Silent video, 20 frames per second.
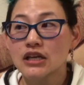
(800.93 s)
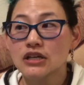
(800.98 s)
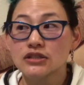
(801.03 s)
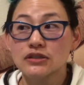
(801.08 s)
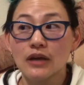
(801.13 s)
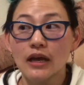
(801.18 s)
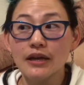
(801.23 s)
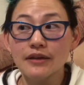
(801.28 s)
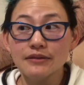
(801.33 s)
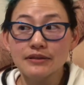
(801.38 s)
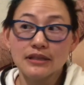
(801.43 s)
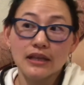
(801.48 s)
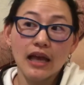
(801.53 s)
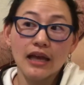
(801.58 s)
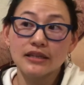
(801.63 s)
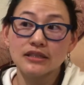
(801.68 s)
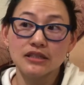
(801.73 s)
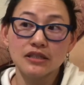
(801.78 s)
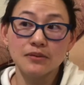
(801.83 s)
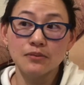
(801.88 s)
So I was
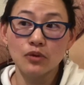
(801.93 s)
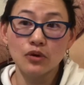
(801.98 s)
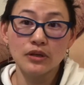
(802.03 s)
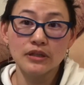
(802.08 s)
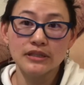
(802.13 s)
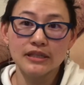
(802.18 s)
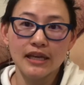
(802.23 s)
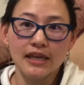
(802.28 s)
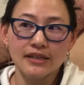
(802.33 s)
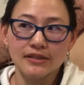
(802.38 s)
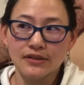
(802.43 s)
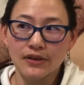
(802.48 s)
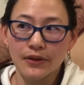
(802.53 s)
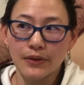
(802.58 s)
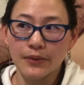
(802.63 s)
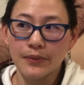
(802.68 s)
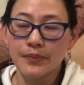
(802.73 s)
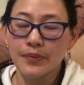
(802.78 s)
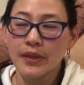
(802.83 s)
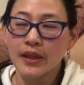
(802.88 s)
actually more into
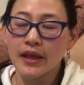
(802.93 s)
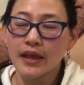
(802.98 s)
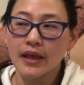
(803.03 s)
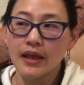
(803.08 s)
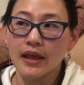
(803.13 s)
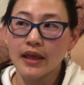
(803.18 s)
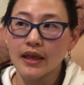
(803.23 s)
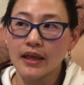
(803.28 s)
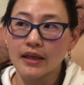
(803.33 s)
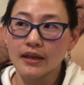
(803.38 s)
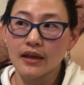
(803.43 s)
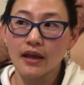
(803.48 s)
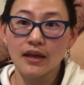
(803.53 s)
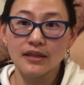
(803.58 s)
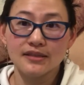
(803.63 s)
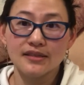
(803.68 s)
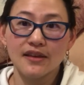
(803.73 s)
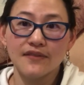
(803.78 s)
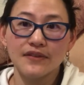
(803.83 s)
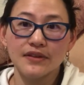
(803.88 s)
EXO and
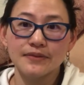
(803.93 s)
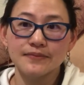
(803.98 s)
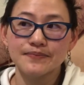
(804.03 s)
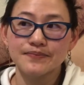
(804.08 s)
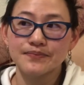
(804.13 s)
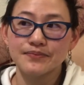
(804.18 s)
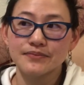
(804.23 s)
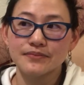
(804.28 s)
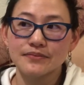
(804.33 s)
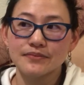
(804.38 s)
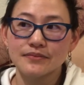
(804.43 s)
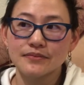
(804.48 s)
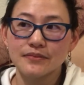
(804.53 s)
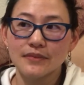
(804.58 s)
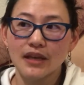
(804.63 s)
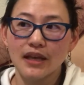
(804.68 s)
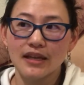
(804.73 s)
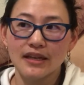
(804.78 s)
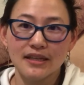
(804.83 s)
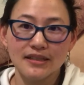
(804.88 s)
GOT7
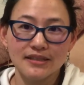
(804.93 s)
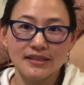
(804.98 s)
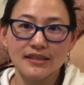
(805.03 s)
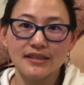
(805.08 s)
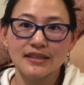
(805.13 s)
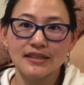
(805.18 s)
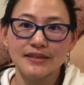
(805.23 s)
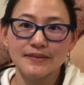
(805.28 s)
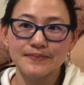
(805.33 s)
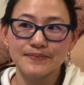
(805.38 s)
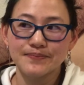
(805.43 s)
and NCT.